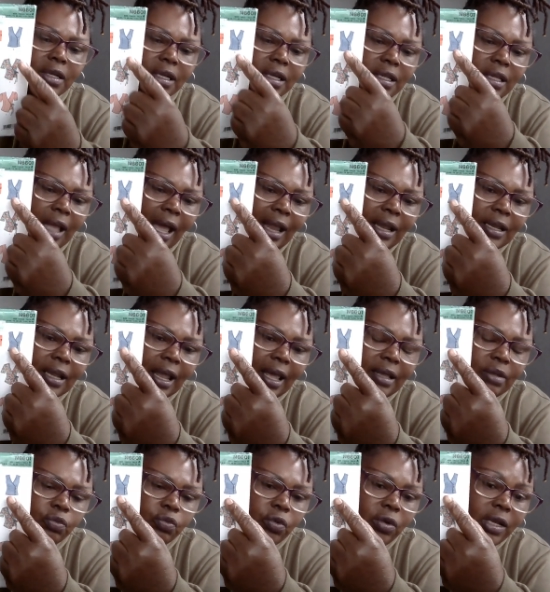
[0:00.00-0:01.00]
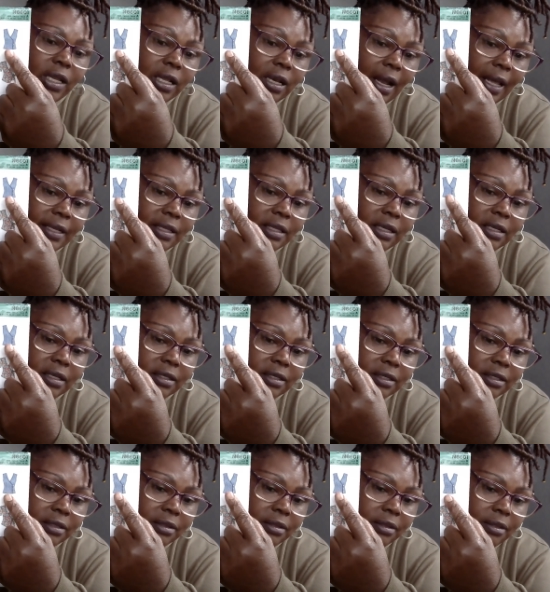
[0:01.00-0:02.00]
Look at I like really like
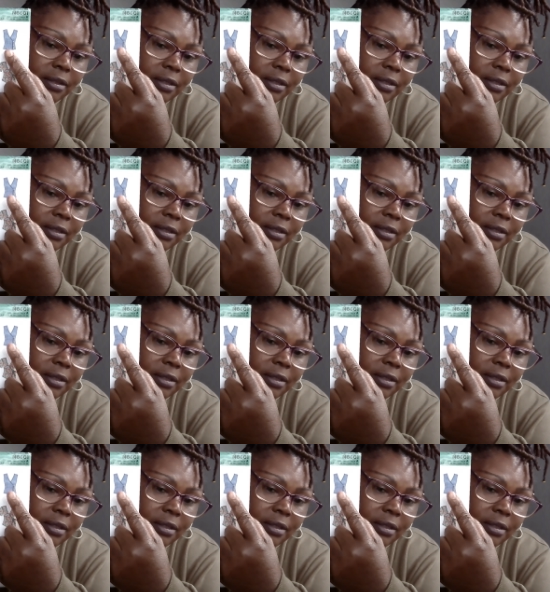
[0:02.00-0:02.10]
this.